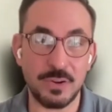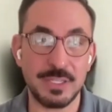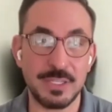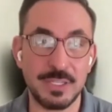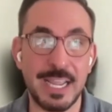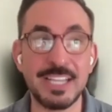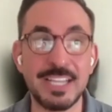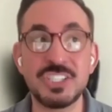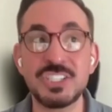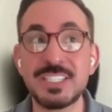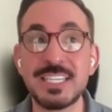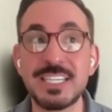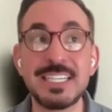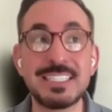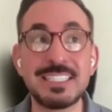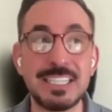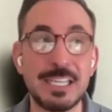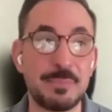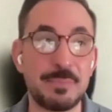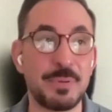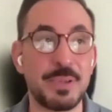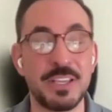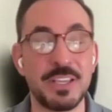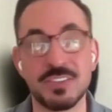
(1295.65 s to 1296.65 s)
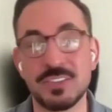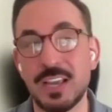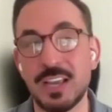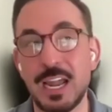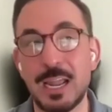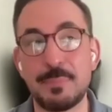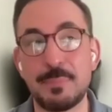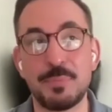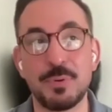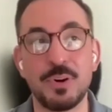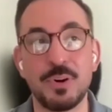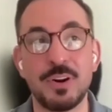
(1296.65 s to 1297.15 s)
Now, HTTP
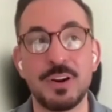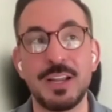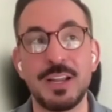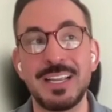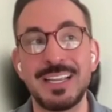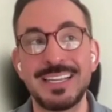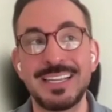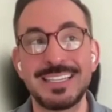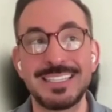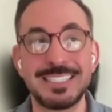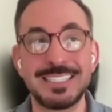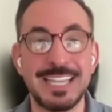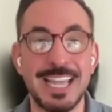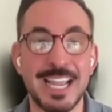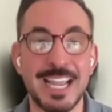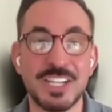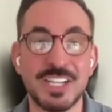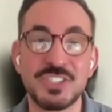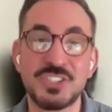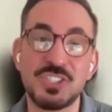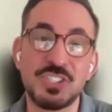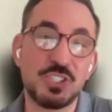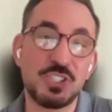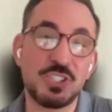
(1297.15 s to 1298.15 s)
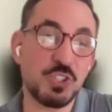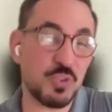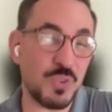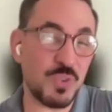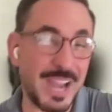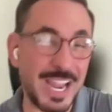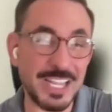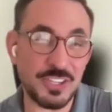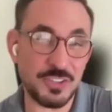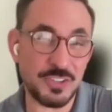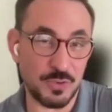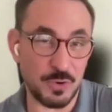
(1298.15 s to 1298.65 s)
is hypertext
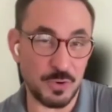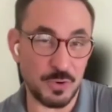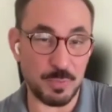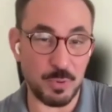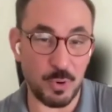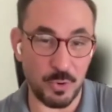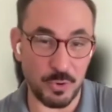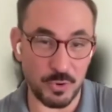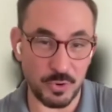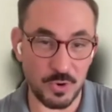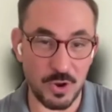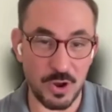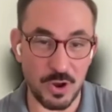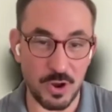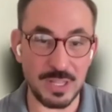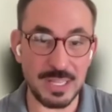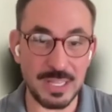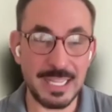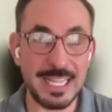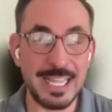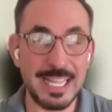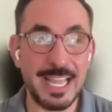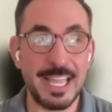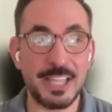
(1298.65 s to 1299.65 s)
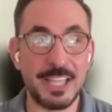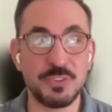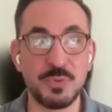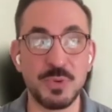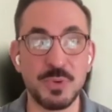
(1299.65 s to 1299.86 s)
transfer protocol.